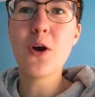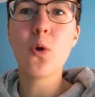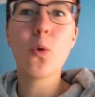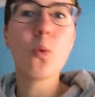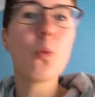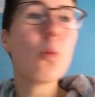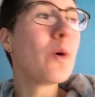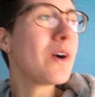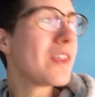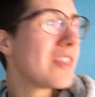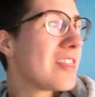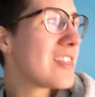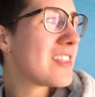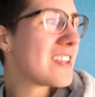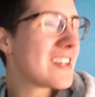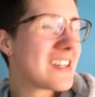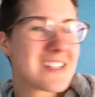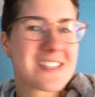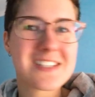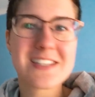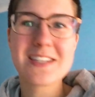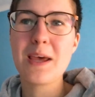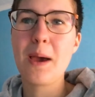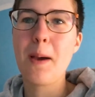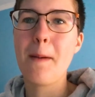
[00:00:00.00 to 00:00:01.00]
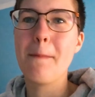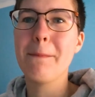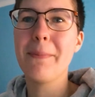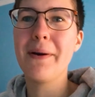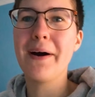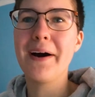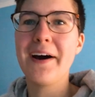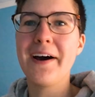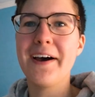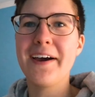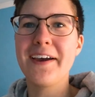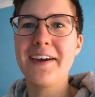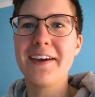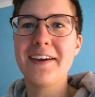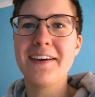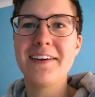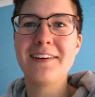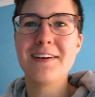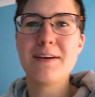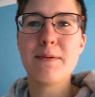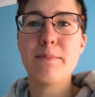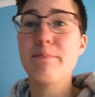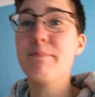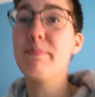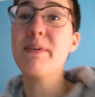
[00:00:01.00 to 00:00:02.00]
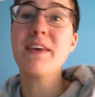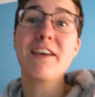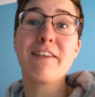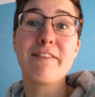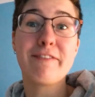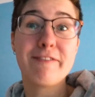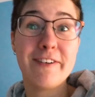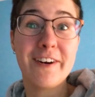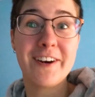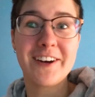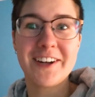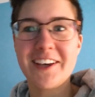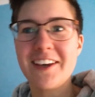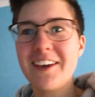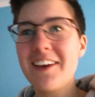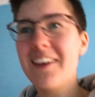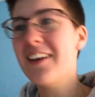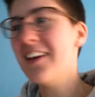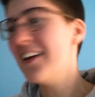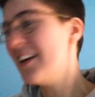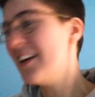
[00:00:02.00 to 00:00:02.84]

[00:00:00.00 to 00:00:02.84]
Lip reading: win this by being funny.